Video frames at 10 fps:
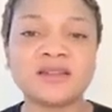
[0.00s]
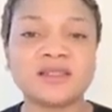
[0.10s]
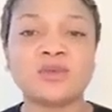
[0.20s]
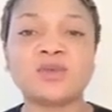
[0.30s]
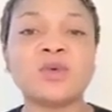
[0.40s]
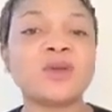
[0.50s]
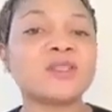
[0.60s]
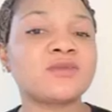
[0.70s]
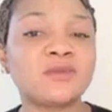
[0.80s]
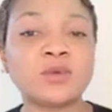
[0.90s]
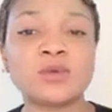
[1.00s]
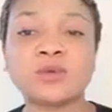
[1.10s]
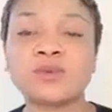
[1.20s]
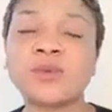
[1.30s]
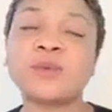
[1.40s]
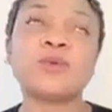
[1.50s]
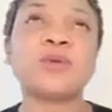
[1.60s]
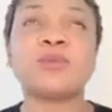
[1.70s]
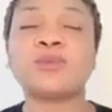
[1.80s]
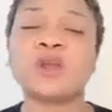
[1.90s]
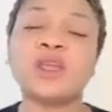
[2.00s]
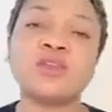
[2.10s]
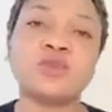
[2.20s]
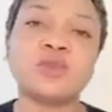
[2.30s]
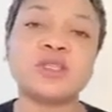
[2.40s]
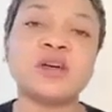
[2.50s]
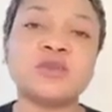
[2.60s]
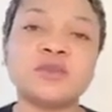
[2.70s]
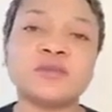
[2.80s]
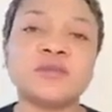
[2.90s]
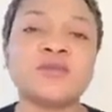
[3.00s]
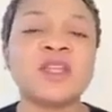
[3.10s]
They will always follow people in bringing you down.